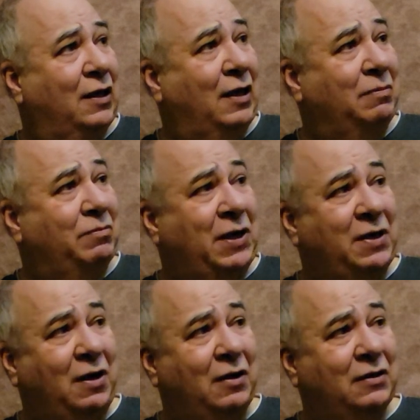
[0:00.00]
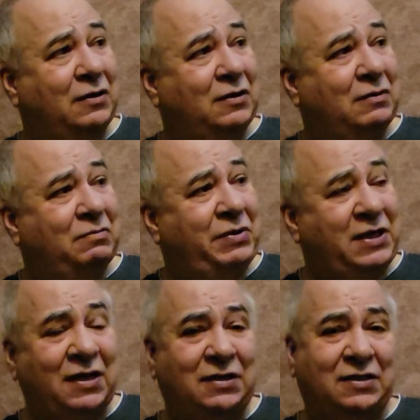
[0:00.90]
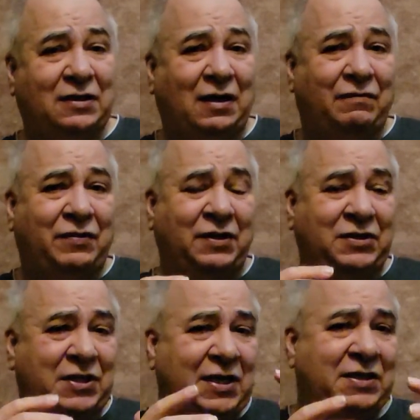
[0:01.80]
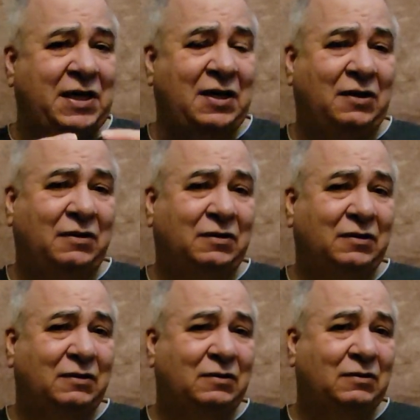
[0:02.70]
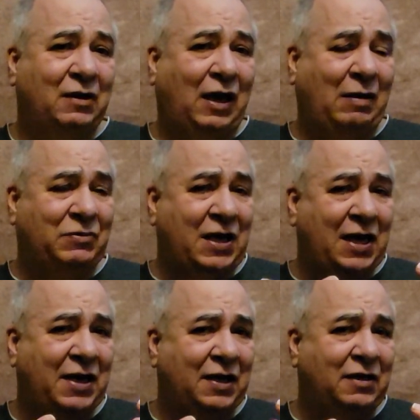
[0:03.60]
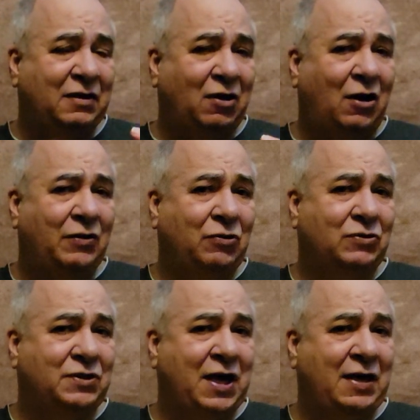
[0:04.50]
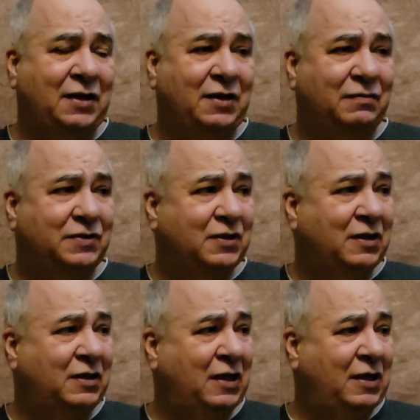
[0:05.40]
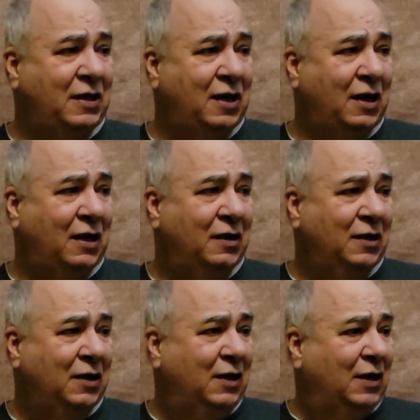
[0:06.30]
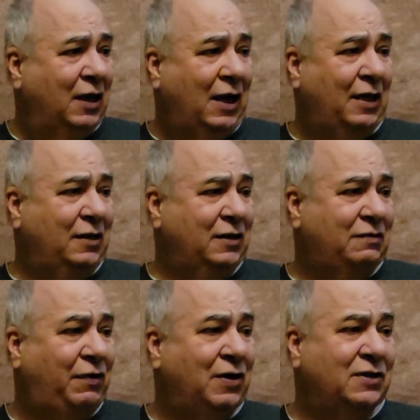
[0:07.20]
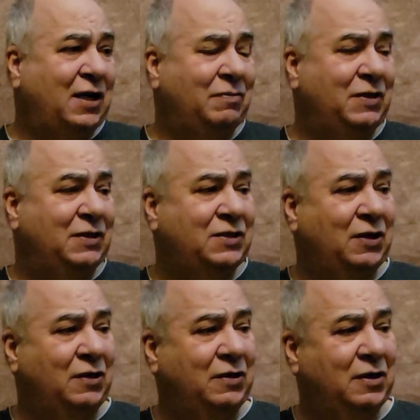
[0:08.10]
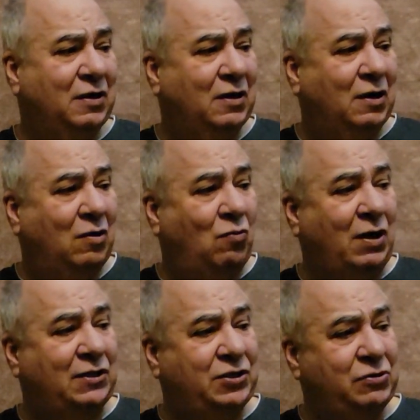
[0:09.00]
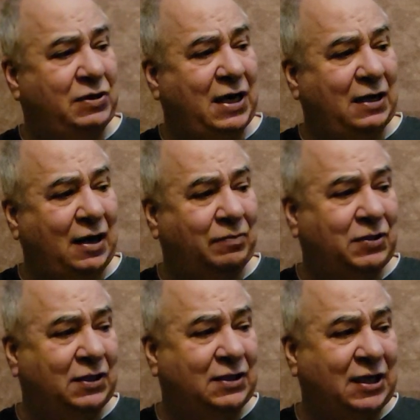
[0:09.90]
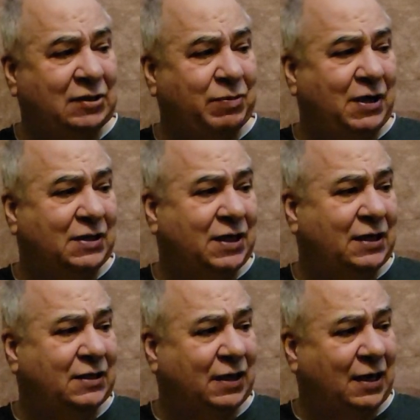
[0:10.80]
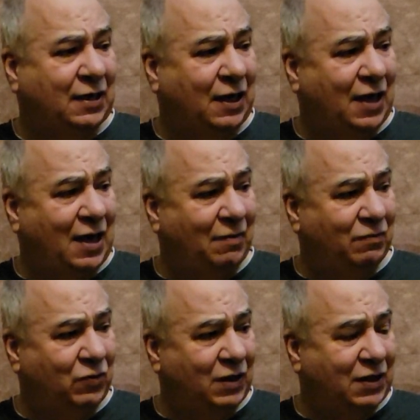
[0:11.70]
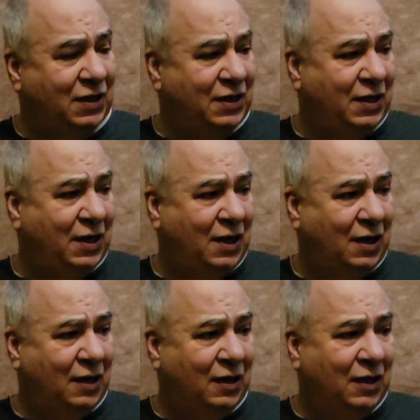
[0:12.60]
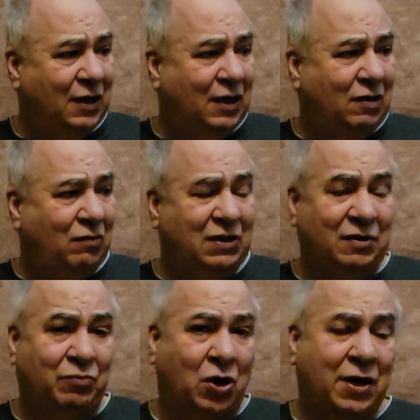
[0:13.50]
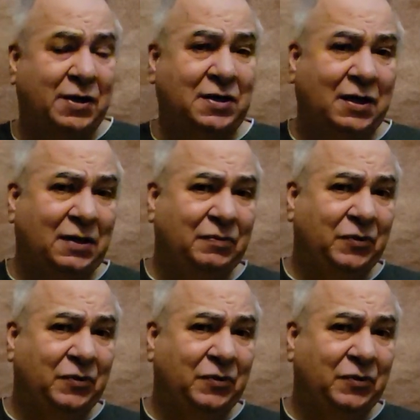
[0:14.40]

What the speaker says: But because of the detail I'm getting on those negatives, and as far as I'm concerned, once you get up to 6x6, like I am with the Bronica,